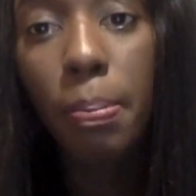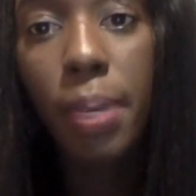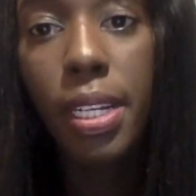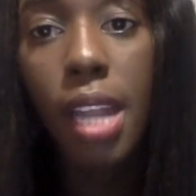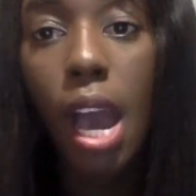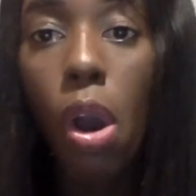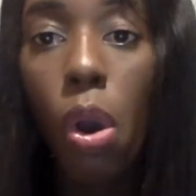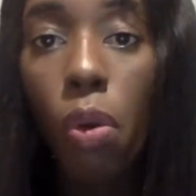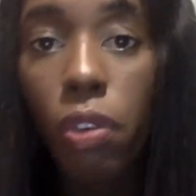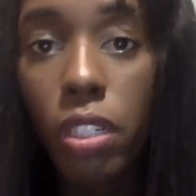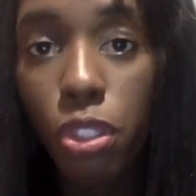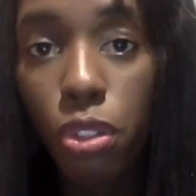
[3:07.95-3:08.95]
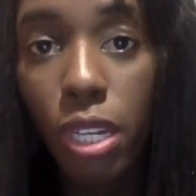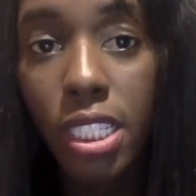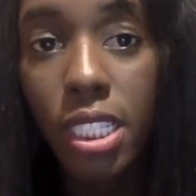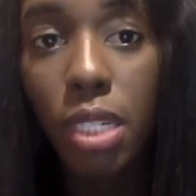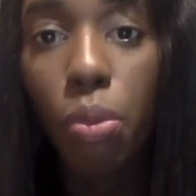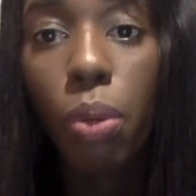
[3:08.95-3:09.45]
but not
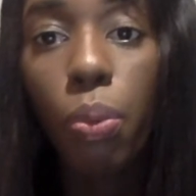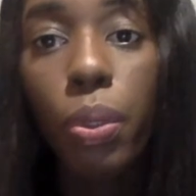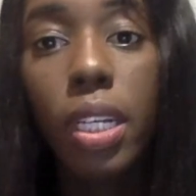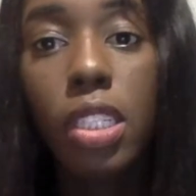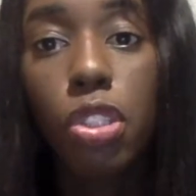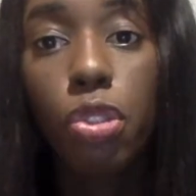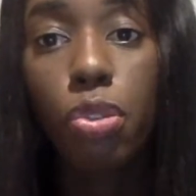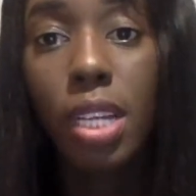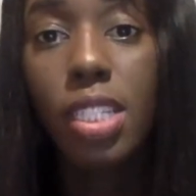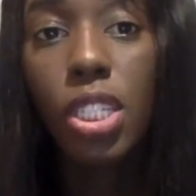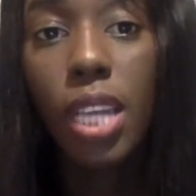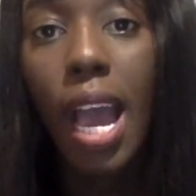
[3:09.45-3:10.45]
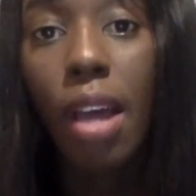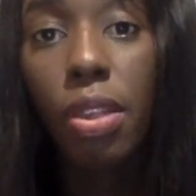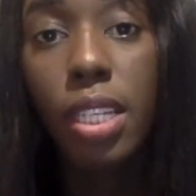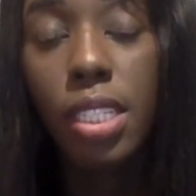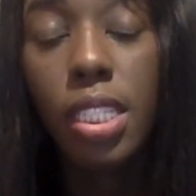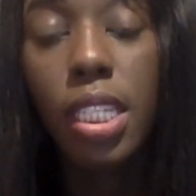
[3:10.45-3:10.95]
overstressing it where we're stretching out
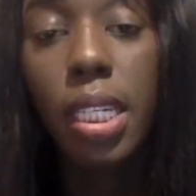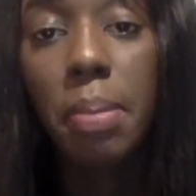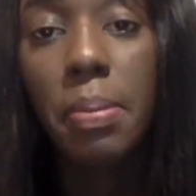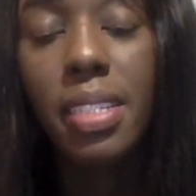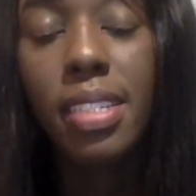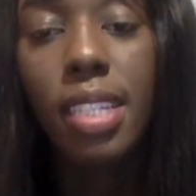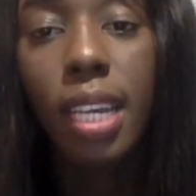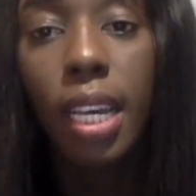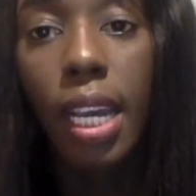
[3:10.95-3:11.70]
this ligament.